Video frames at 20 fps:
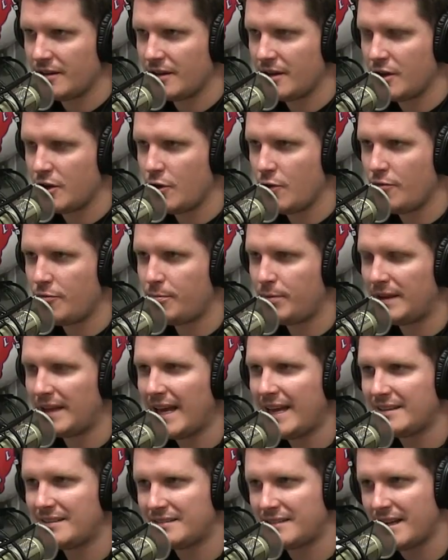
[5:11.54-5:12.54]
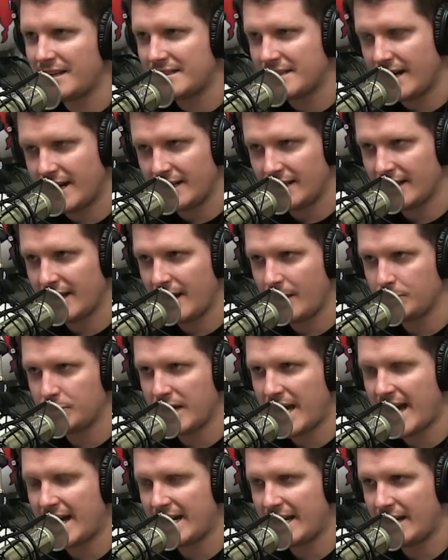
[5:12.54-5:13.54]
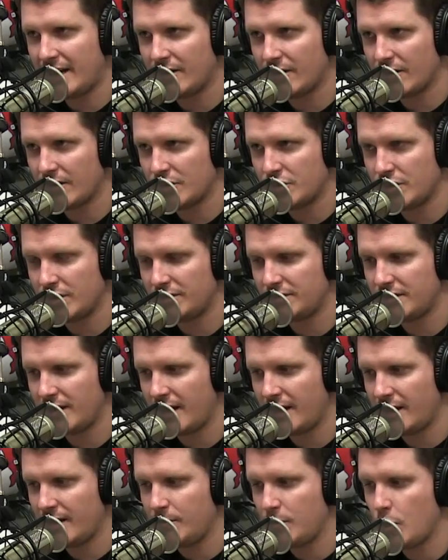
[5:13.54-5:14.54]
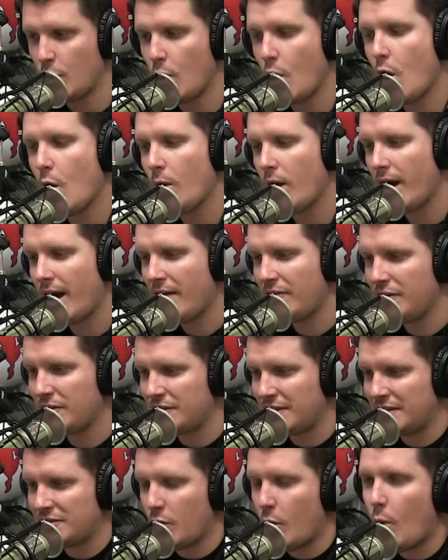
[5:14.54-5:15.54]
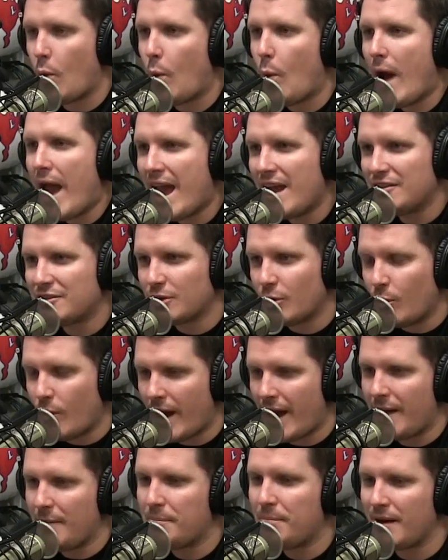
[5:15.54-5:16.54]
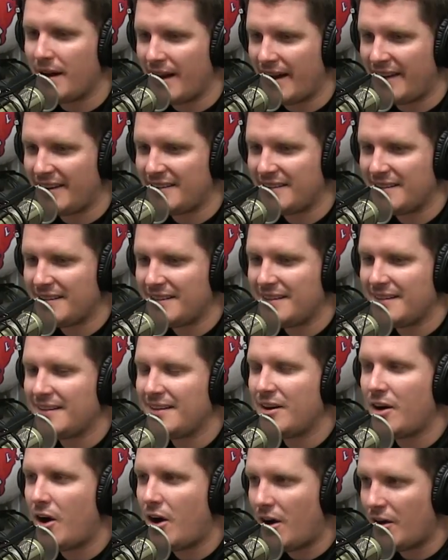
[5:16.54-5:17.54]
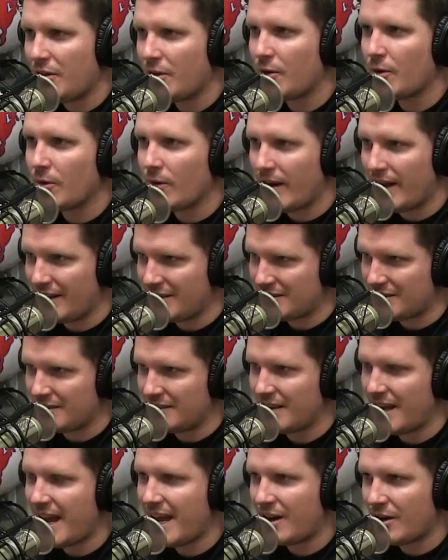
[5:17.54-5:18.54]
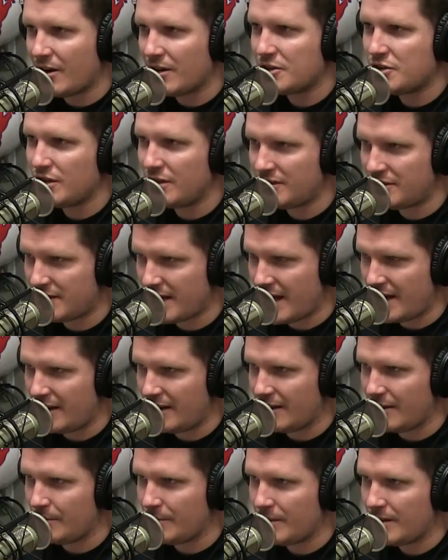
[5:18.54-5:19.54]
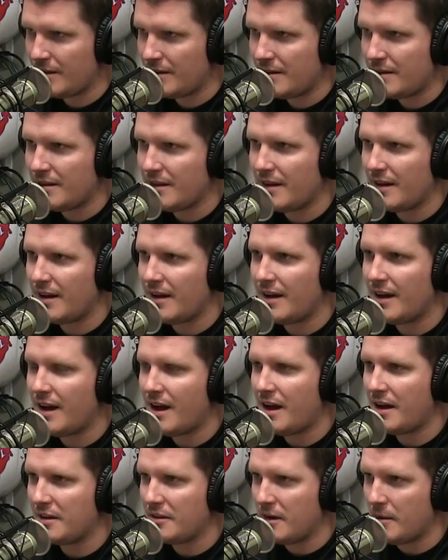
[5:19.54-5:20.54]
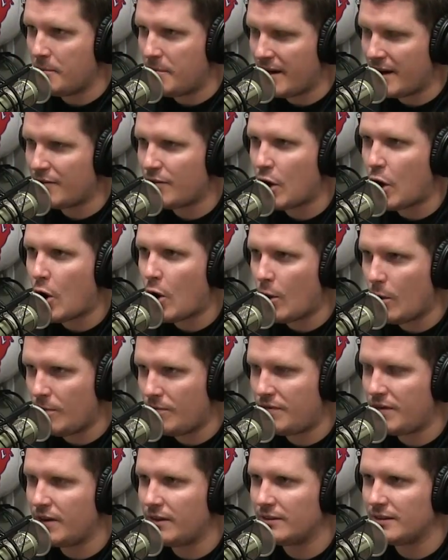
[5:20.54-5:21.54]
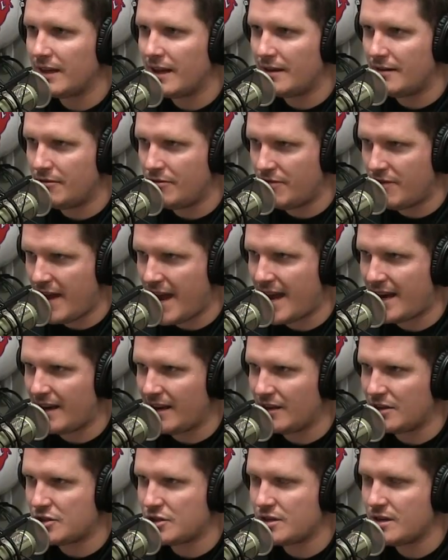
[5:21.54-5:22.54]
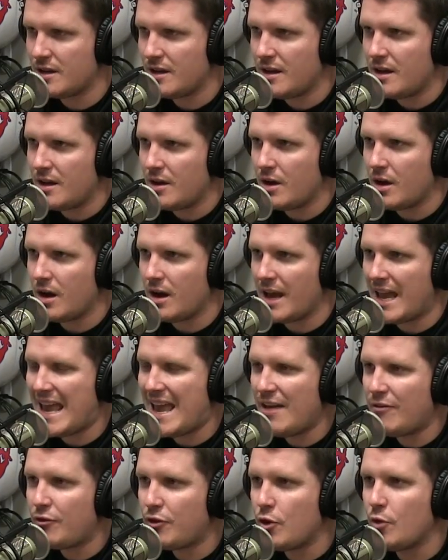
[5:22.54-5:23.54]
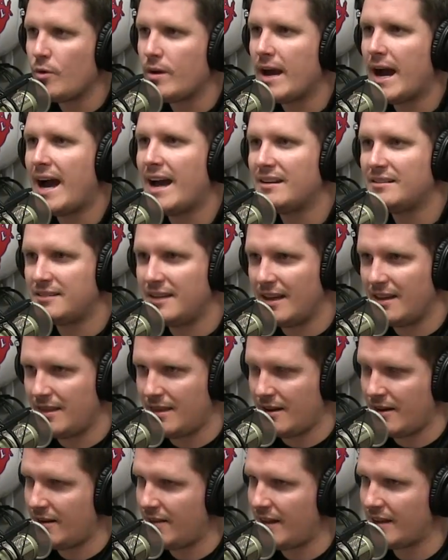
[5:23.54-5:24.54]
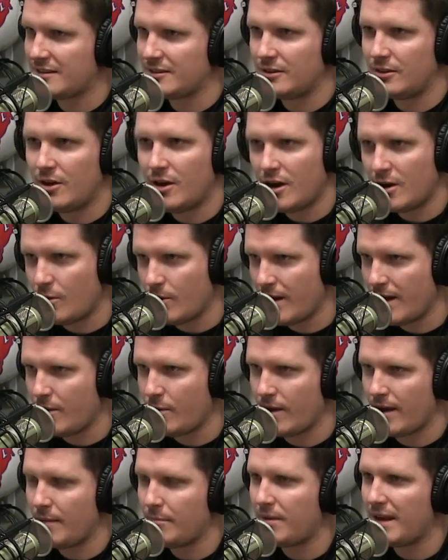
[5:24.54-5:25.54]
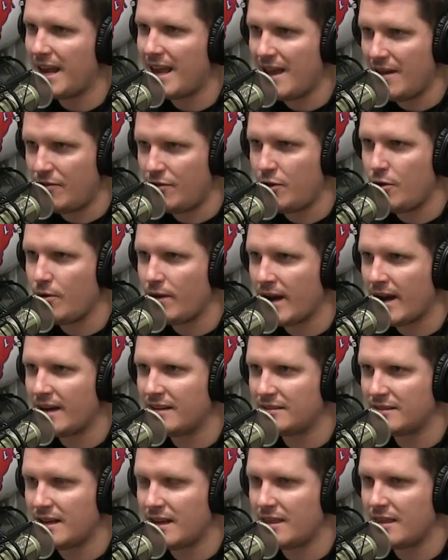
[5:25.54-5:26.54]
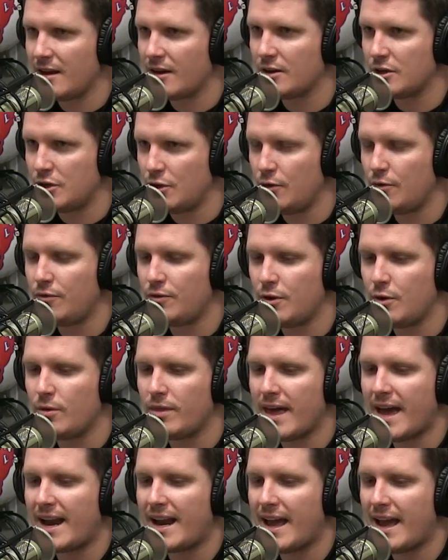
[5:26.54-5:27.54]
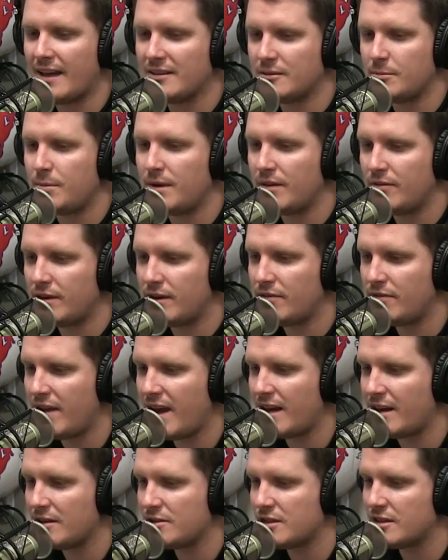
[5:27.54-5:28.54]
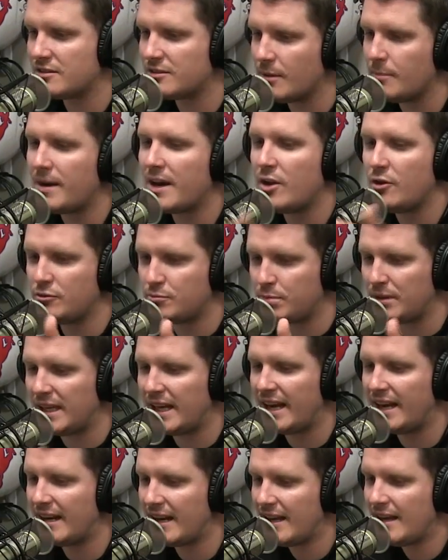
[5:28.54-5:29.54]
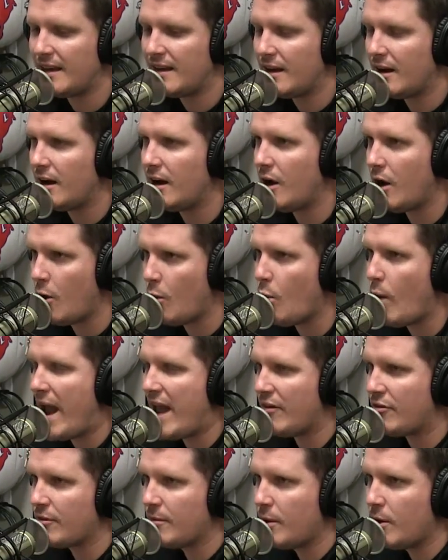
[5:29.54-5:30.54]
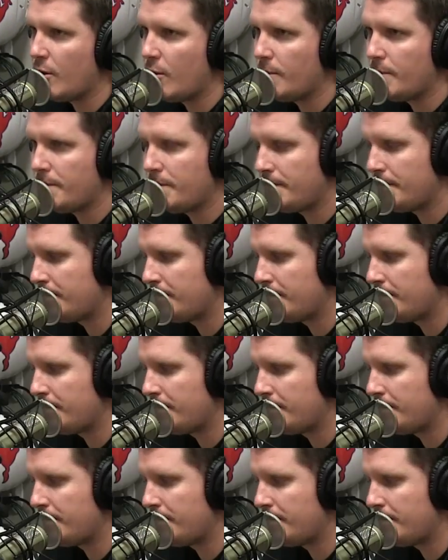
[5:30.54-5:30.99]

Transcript: You've played state title games at N R G Stadium. You ho- obviously it's a ways away, but on the horizon, N R G Stadium, uh, a, a bit of a home field advantage. Uh, if you guys get there, and that's a long way away, but if you guys get there, do you view that as a bit of an advantage as somebody who's played uh, away from home?